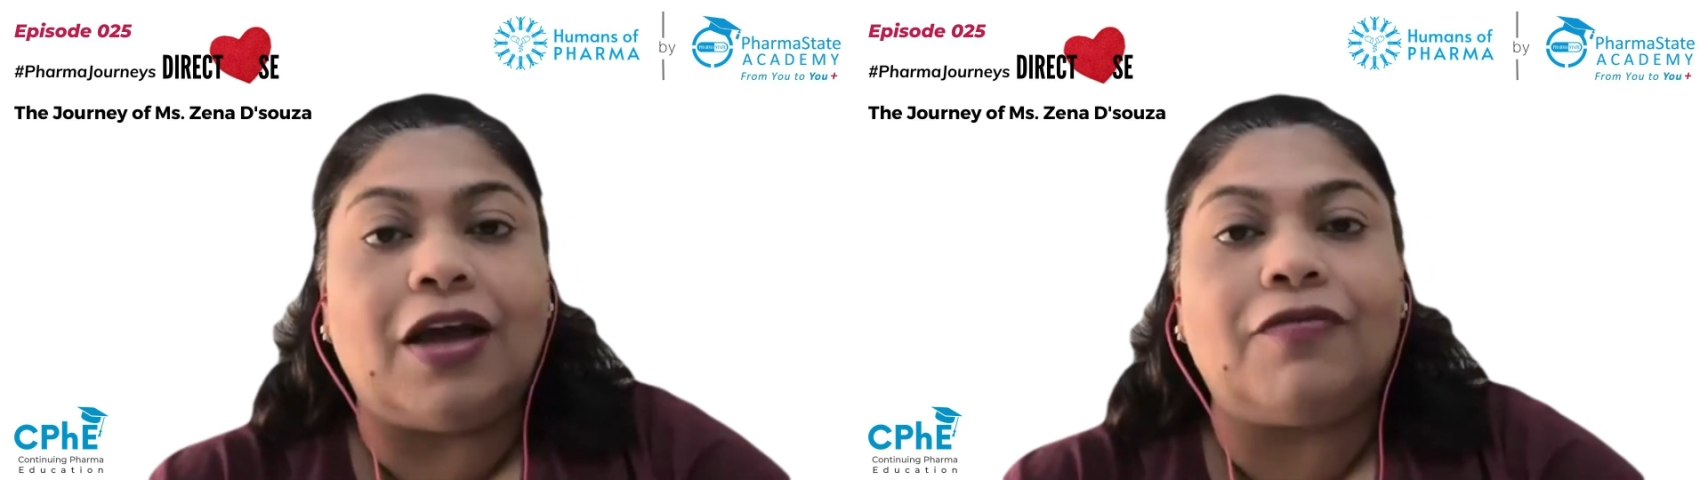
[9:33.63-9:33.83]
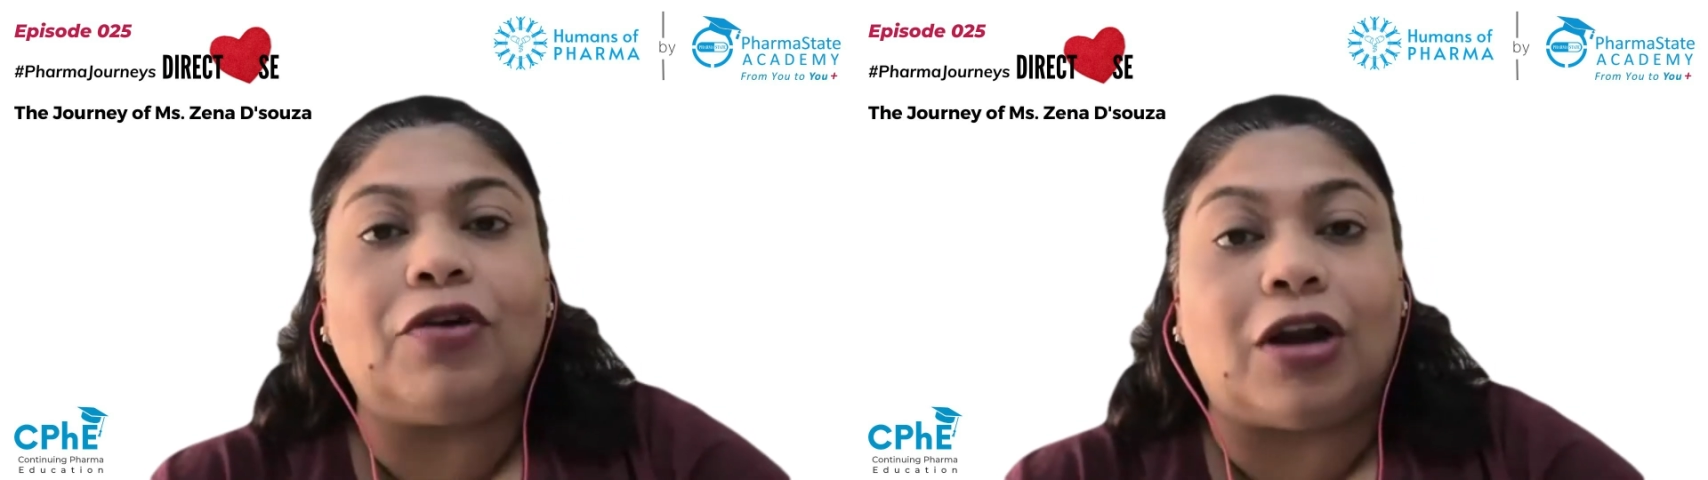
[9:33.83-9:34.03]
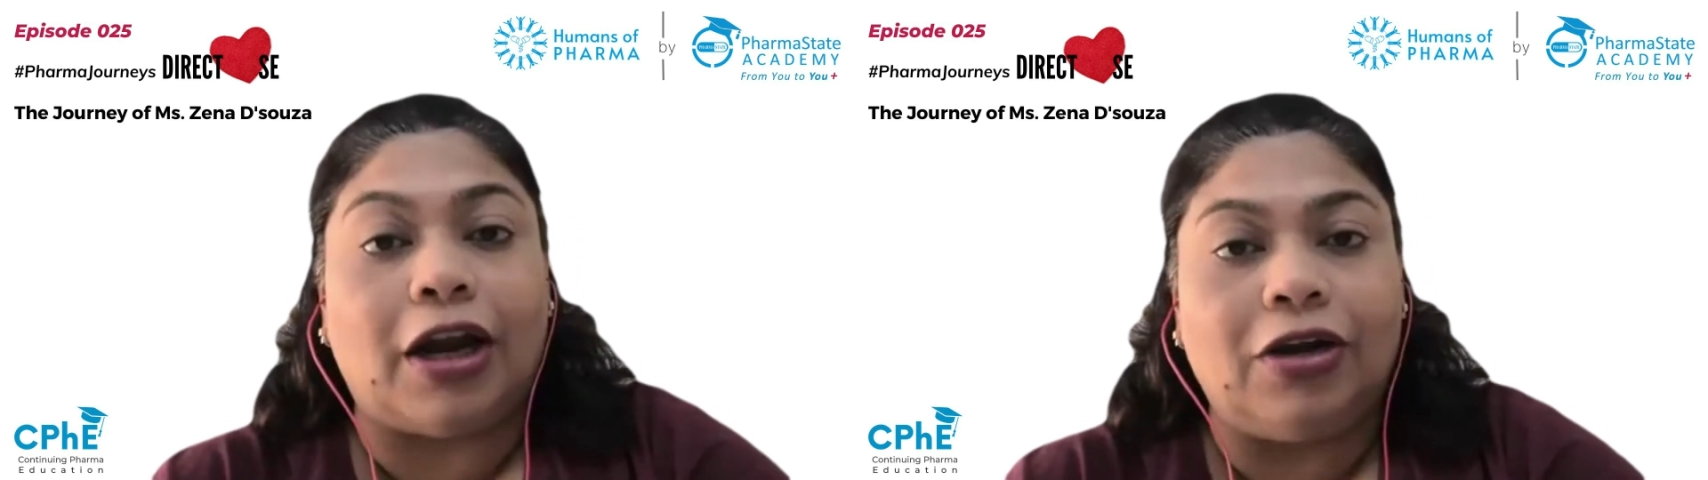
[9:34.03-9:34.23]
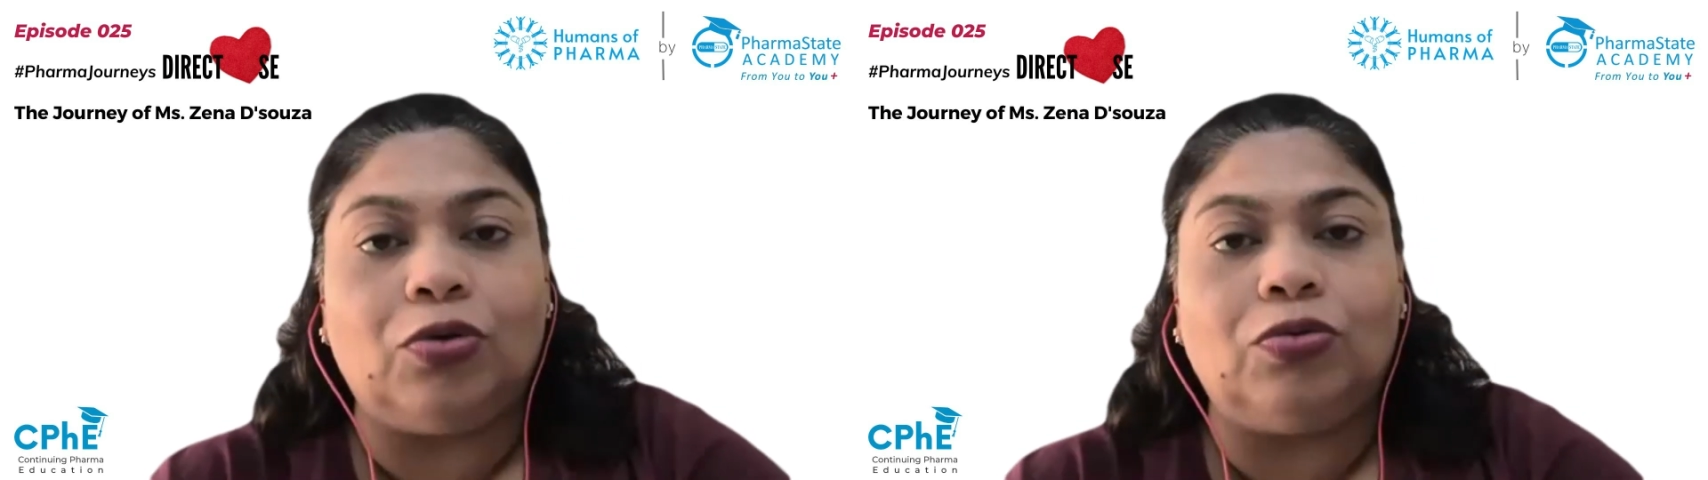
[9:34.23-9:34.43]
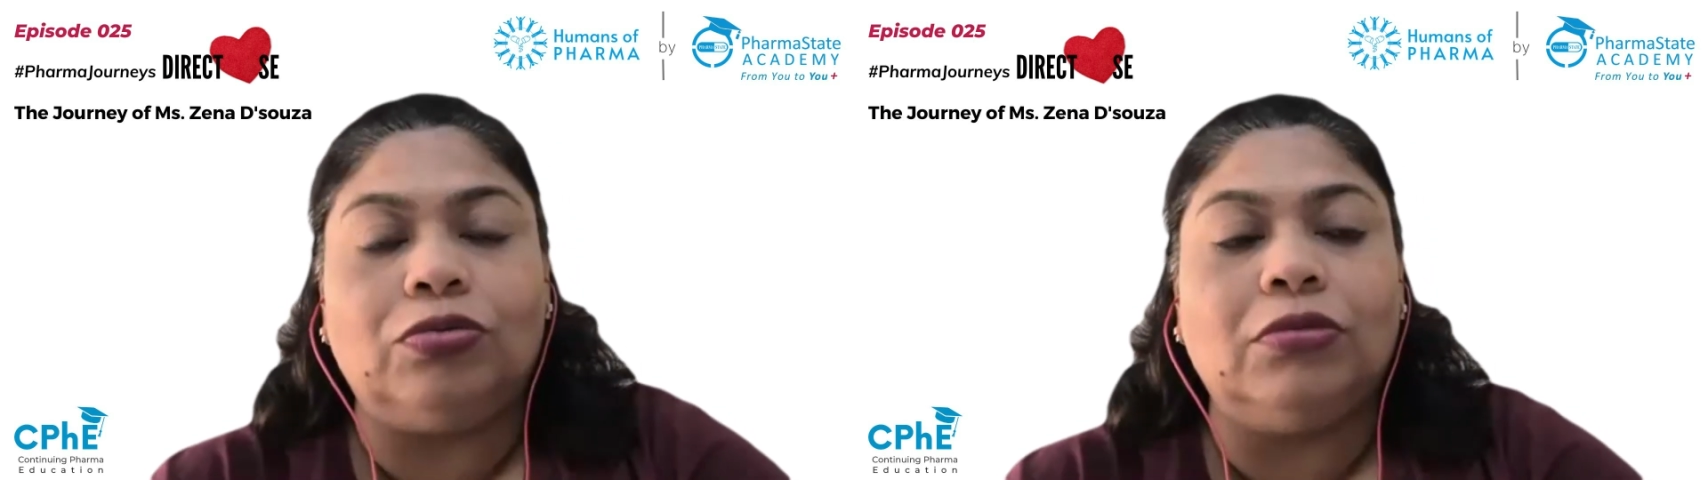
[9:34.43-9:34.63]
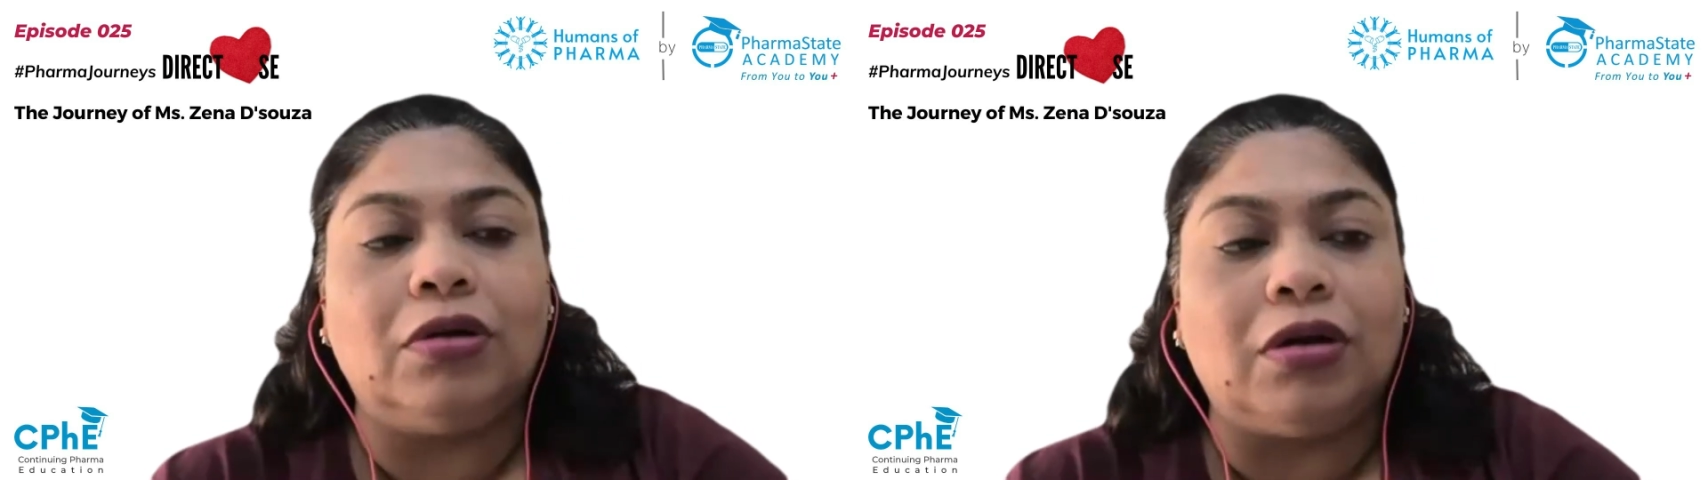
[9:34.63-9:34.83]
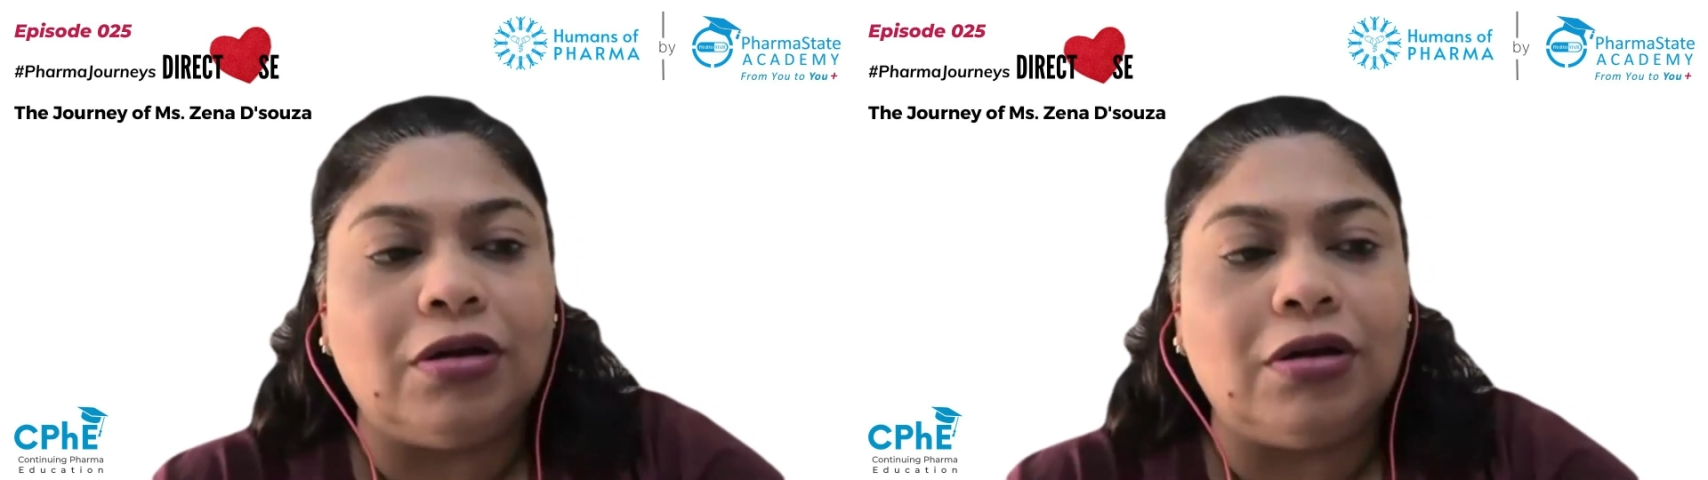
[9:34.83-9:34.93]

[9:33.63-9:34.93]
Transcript: that I have tried to